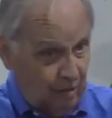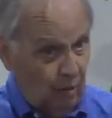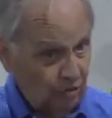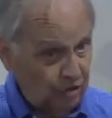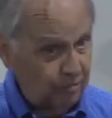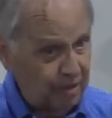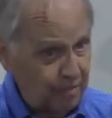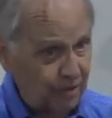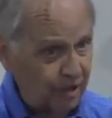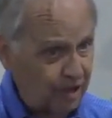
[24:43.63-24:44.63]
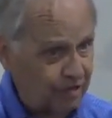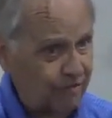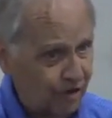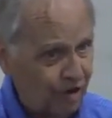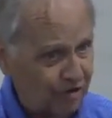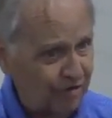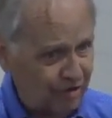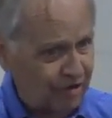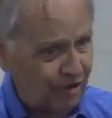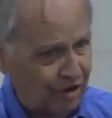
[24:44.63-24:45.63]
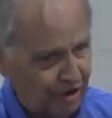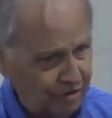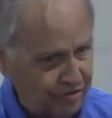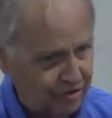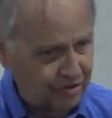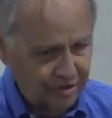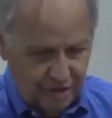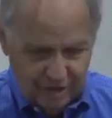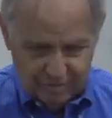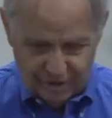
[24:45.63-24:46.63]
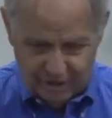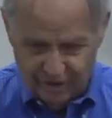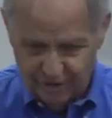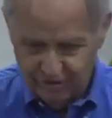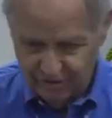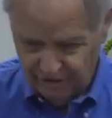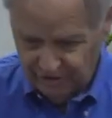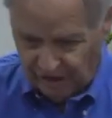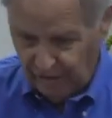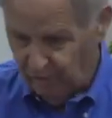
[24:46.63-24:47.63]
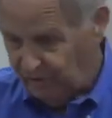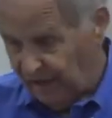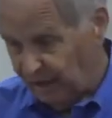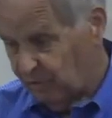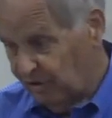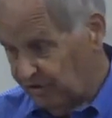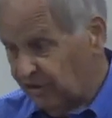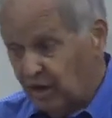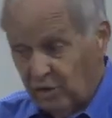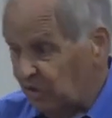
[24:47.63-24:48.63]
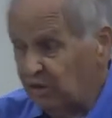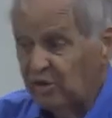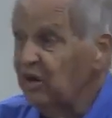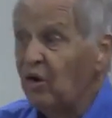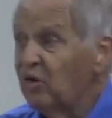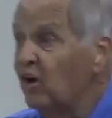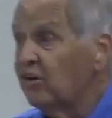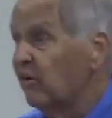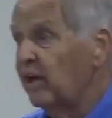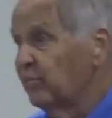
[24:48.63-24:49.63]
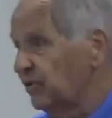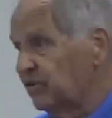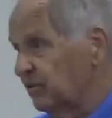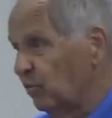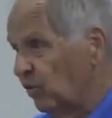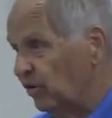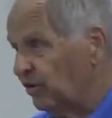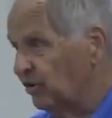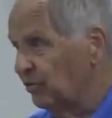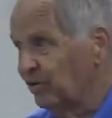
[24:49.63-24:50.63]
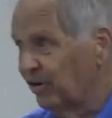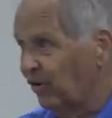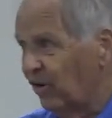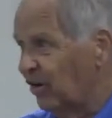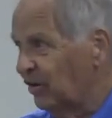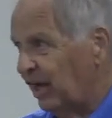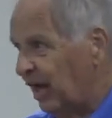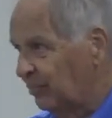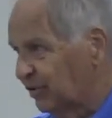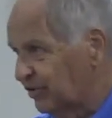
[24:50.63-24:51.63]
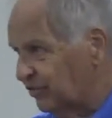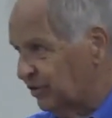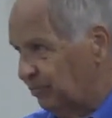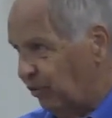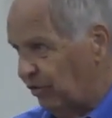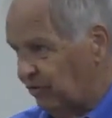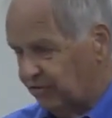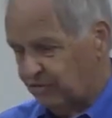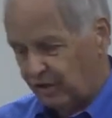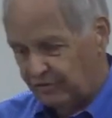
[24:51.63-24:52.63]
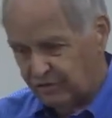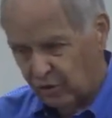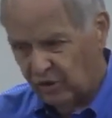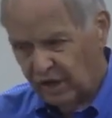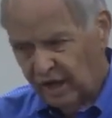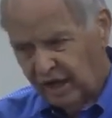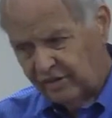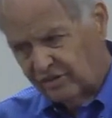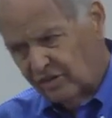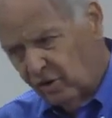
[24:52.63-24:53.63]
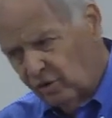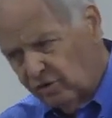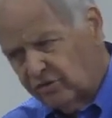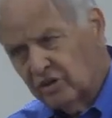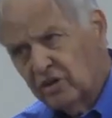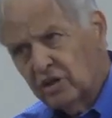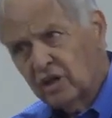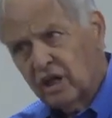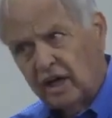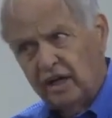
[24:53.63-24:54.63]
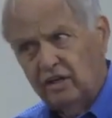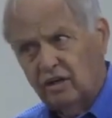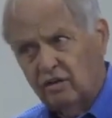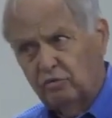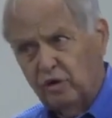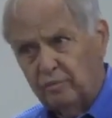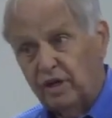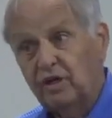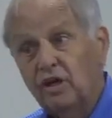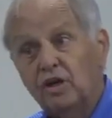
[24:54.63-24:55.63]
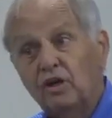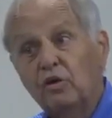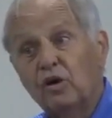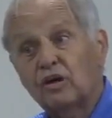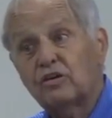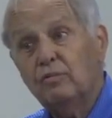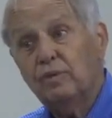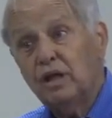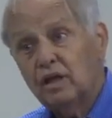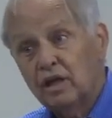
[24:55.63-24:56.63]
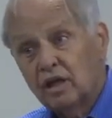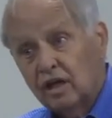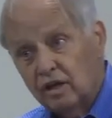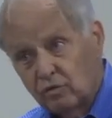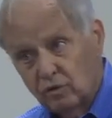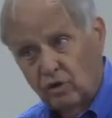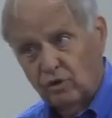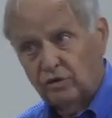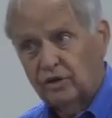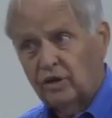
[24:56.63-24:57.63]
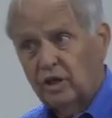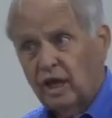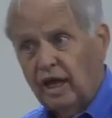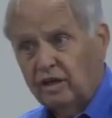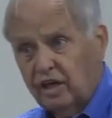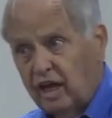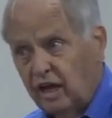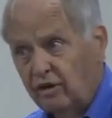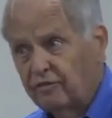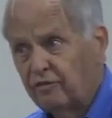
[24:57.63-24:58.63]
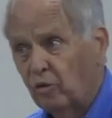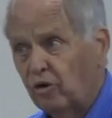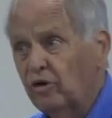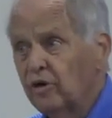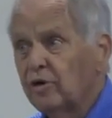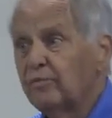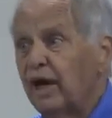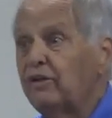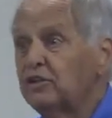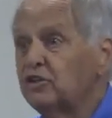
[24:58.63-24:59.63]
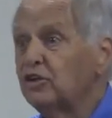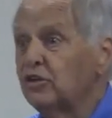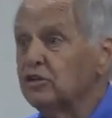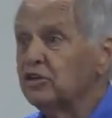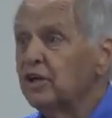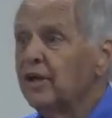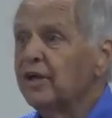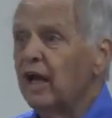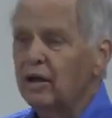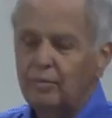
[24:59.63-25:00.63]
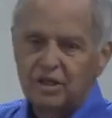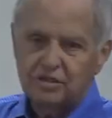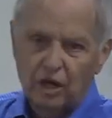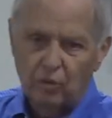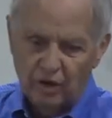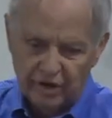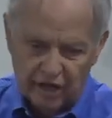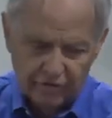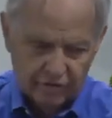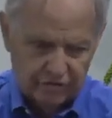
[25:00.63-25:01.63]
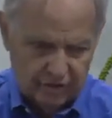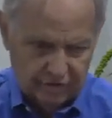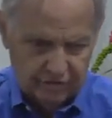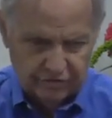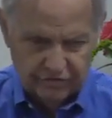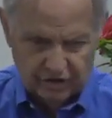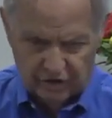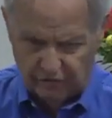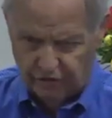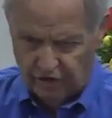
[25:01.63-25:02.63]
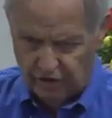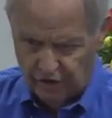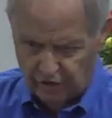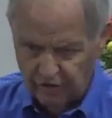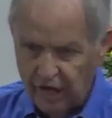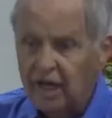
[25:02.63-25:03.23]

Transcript: Older people live longer and are healthier, but here's a time when that was, well, you were no longer able to work. You were no longer able to support yourself. So it's those kind of women who are to be enrolled and cared for by the church. Now, let me say one other thing that's significant here.